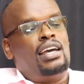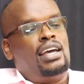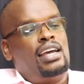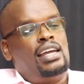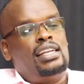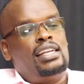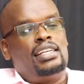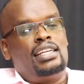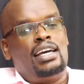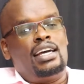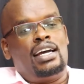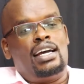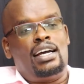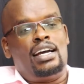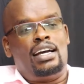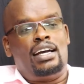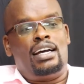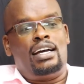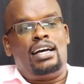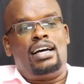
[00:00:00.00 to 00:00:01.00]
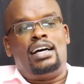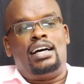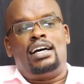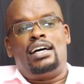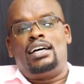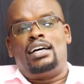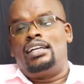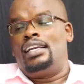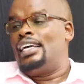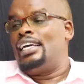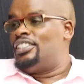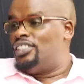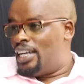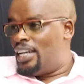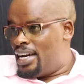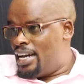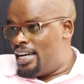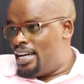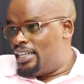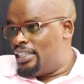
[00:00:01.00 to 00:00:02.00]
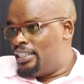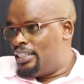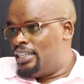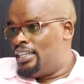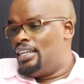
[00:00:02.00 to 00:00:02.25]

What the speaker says: And a lecturer.